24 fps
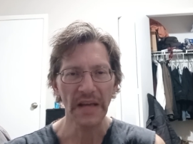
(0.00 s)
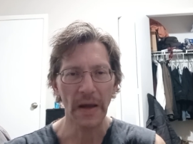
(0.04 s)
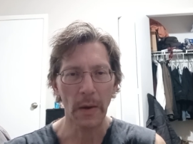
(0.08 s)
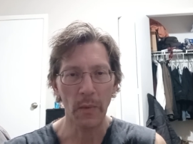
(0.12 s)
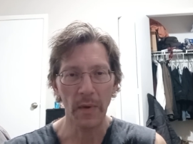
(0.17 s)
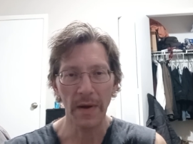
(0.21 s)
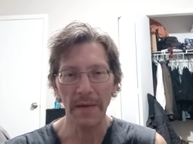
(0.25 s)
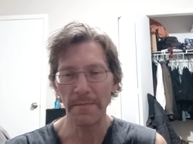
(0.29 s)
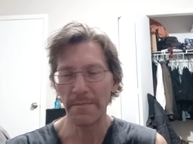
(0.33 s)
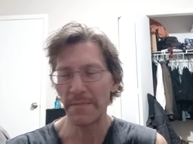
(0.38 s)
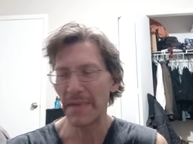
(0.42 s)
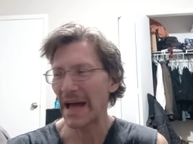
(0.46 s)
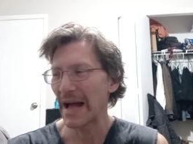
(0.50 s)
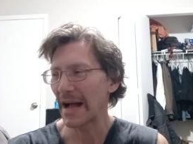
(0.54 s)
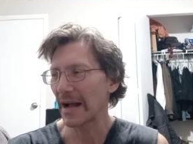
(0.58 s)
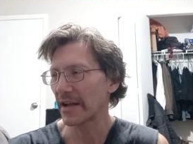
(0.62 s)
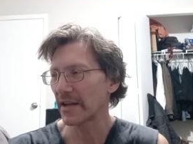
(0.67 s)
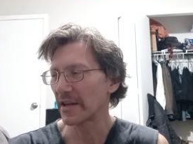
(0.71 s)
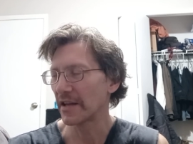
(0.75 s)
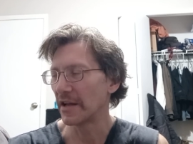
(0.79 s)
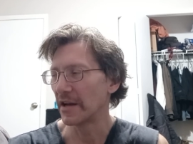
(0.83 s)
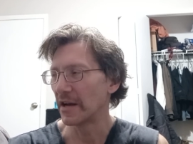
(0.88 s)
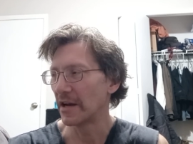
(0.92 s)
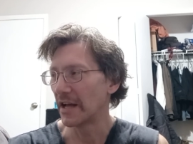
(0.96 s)
I went
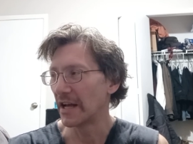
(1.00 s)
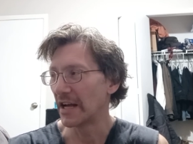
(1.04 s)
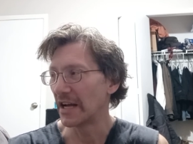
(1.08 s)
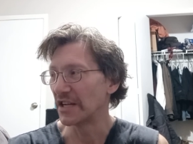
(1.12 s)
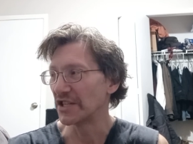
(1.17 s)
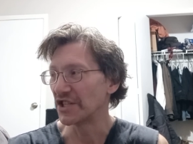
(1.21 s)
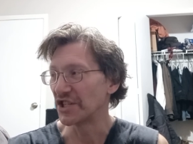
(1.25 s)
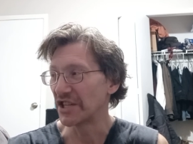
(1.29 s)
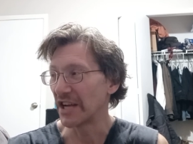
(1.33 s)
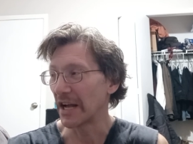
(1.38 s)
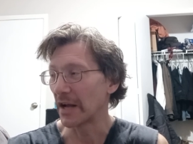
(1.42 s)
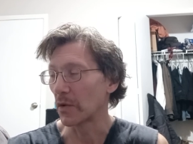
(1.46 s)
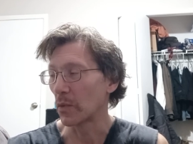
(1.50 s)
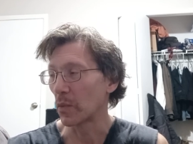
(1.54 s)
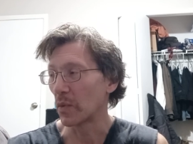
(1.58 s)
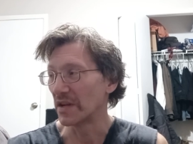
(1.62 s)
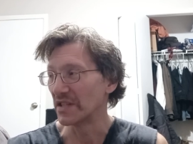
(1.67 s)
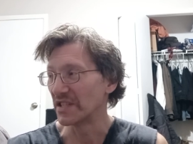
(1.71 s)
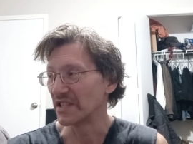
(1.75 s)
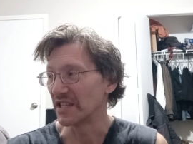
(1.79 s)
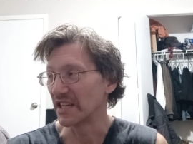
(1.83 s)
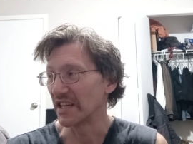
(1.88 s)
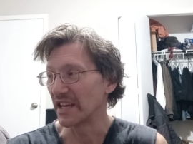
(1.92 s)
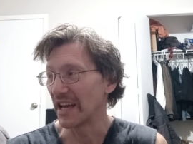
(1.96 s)
back and uh, checked
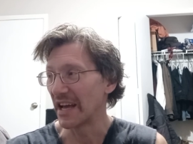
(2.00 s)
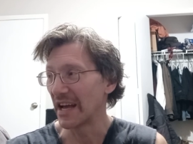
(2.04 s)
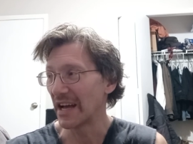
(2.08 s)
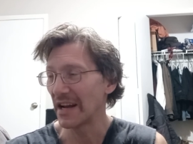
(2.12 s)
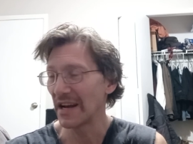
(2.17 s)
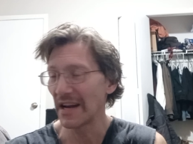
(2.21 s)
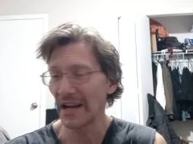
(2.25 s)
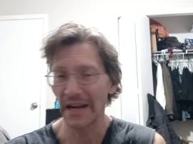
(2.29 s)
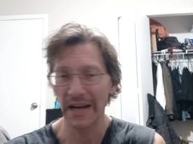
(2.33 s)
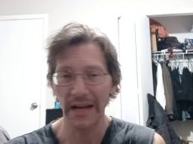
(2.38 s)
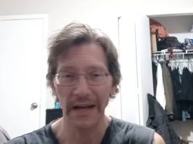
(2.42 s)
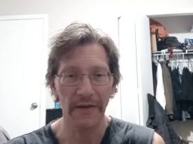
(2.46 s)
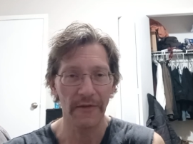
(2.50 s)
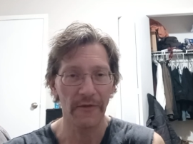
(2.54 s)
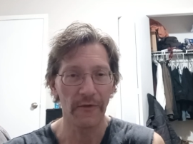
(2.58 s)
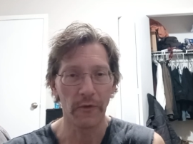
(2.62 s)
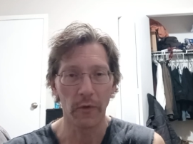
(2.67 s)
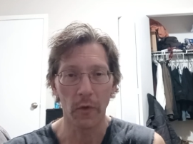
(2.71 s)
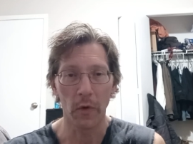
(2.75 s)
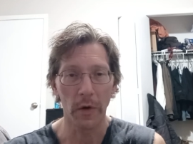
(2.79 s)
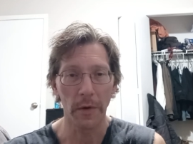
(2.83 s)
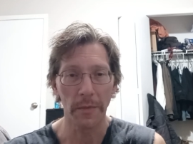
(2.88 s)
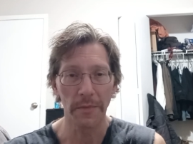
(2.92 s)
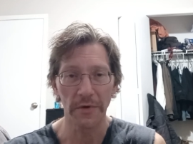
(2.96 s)
once again and I
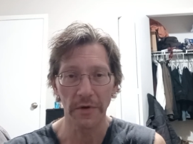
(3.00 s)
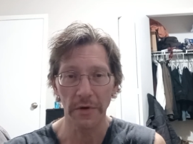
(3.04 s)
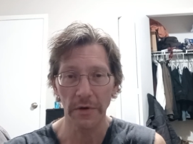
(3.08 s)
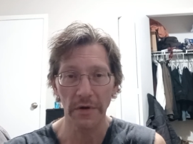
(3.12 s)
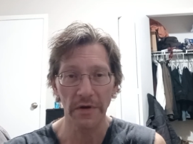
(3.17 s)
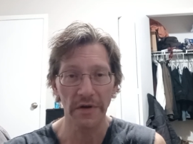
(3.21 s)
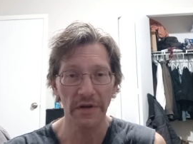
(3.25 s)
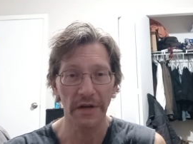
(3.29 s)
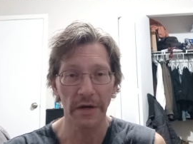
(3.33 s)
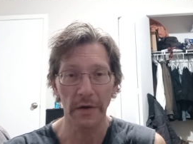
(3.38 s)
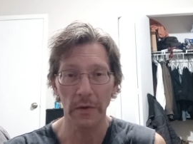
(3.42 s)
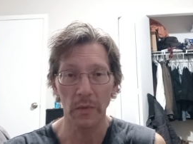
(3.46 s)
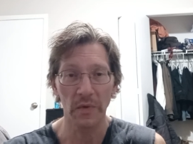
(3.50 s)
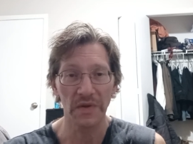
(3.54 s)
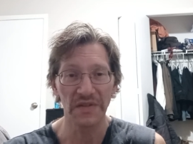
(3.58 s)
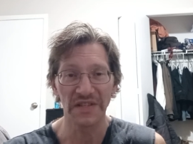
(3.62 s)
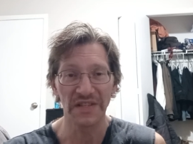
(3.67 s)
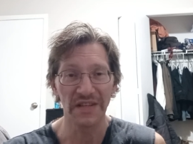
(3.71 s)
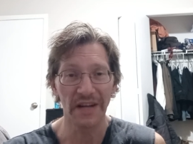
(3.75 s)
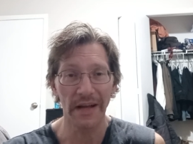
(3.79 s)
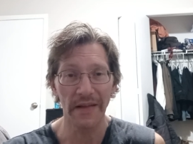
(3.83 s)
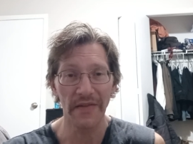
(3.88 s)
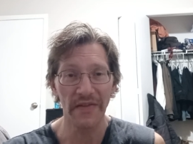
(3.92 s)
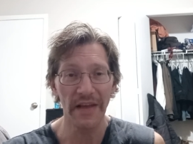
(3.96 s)
informed her there
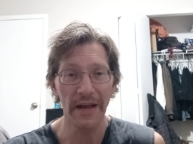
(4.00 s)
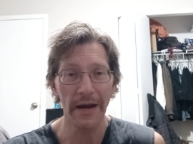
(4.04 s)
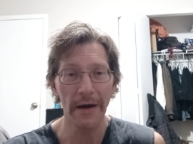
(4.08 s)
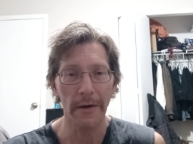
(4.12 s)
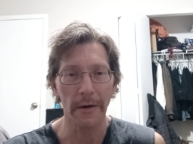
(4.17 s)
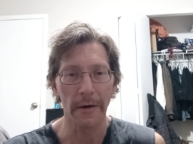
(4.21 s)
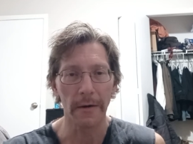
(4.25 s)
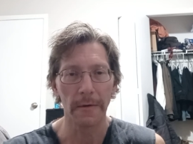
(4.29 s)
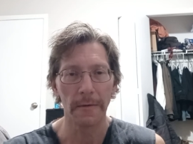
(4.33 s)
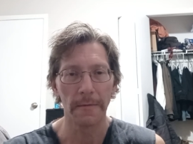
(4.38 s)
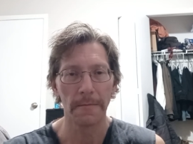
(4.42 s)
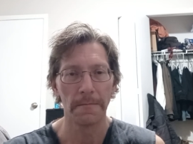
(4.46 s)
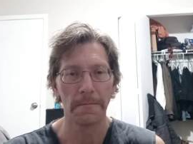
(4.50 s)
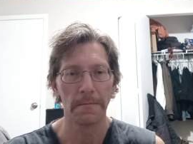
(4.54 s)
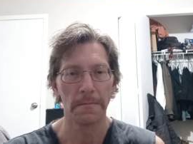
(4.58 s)
was none there.